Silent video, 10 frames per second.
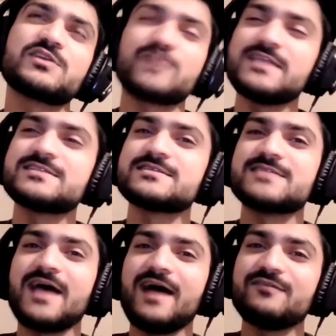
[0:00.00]
creators
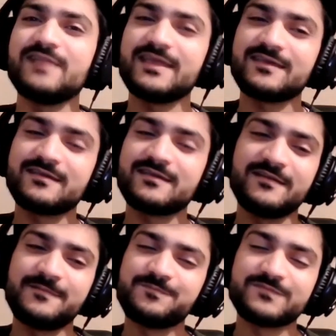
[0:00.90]
that have like
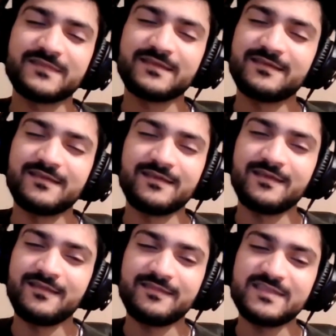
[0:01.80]

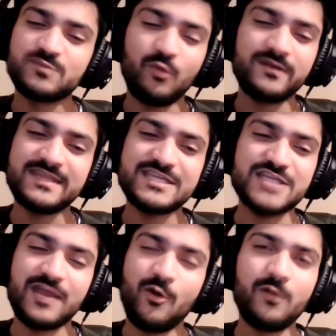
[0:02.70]
this one
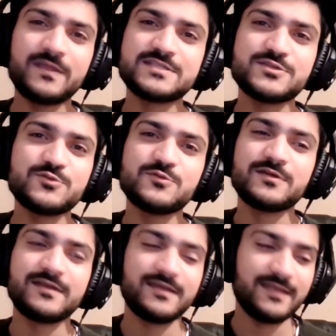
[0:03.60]
niche, and all they do
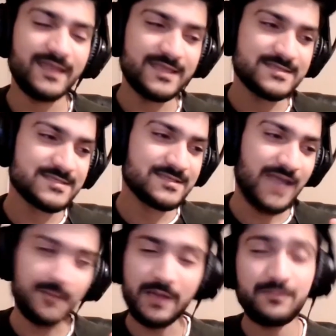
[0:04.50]
is,
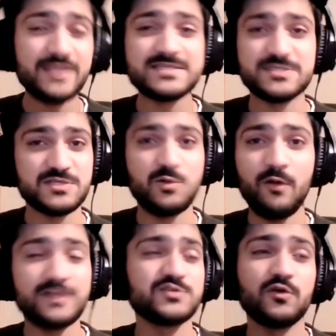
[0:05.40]
I'm basically just
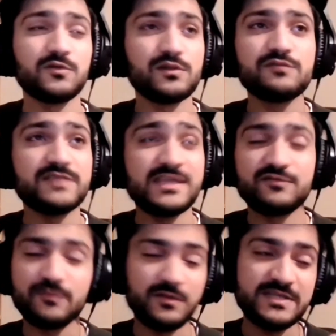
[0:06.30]
quoting Donald Glover here
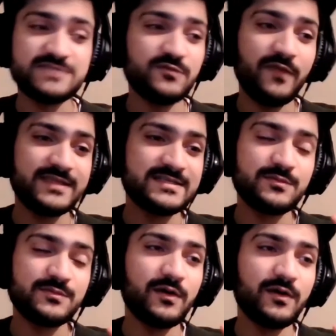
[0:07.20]
from an interview that he
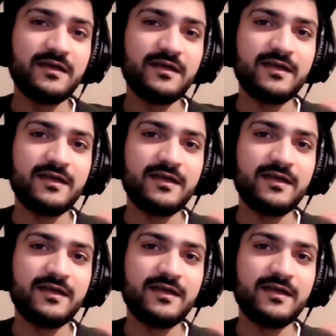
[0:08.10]
did, but